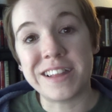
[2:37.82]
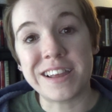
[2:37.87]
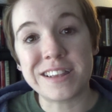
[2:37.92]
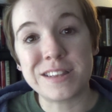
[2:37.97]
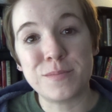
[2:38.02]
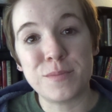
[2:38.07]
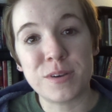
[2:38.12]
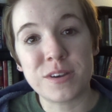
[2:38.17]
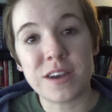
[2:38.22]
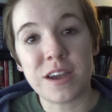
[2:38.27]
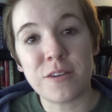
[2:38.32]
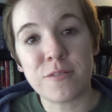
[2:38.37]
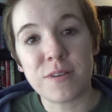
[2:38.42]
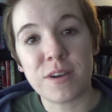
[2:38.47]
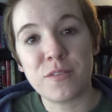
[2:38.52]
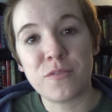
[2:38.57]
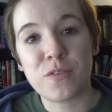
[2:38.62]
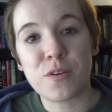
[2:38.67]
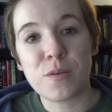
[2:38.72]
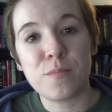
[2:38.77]
next book I
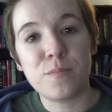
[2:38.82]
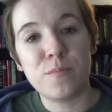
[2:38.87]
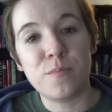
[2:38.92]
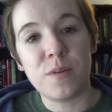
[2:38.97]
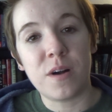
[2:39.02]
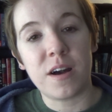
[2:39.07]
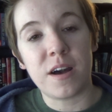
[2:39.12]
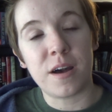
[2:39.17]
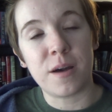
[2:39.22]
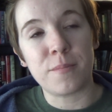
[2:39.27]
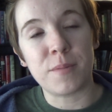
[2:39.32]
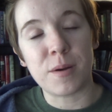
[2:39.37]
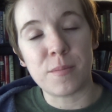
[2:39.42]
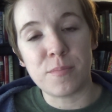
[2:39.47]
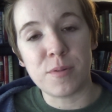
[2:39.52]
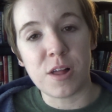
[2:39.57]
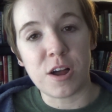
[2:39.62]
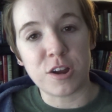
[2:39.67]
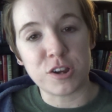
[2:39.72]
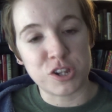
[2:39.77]
read for a
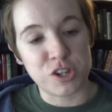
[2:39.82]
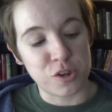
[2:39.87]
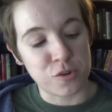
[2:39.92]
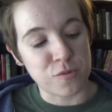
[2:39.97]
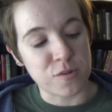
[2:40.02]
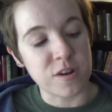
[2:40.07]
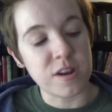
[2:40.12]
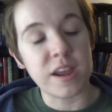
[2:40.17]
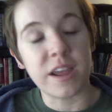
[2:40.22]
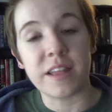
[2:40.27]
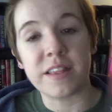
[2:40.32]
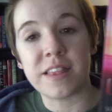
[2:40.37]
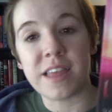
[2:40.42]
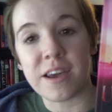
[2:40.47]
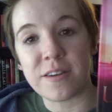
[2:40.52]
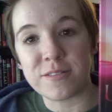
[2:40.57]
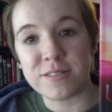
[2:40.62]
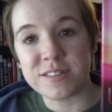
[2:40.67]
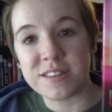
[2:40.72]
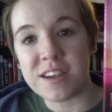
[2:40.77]
blog tour, and
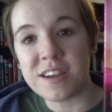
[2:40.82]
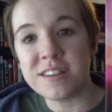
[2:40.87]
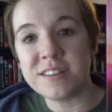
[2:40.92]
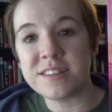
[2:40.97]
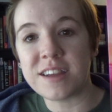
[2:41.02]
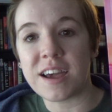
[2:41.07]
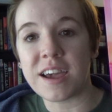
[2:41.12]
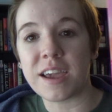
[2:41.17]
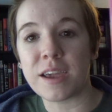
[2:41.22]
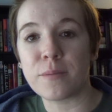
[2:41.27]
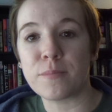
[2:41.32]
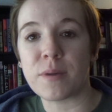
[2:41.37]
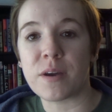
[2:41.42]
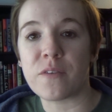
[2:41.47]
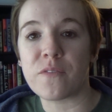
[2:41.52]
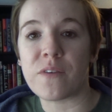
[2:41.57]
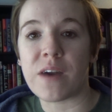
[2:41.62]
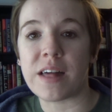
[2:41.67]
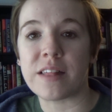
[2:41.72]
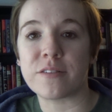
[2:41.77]
that was Undying
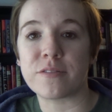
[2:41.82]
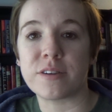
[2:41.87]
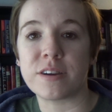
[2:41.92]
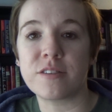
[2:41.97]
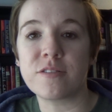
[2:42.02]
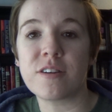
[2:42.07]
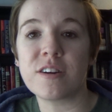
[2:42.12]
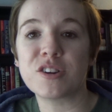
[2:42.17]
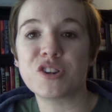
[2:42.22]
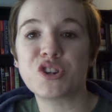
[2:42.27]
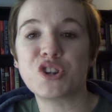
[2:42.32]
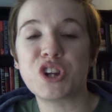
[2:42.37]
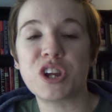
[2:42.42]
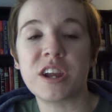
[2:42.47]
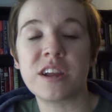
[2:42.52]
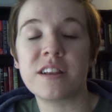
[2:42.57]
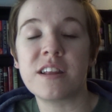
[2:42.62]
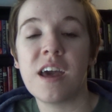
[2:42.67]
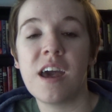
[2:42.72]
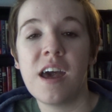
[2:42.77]
by Valerie
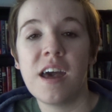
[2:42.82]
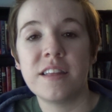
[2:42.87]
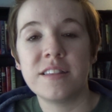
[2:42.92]
Grasheen.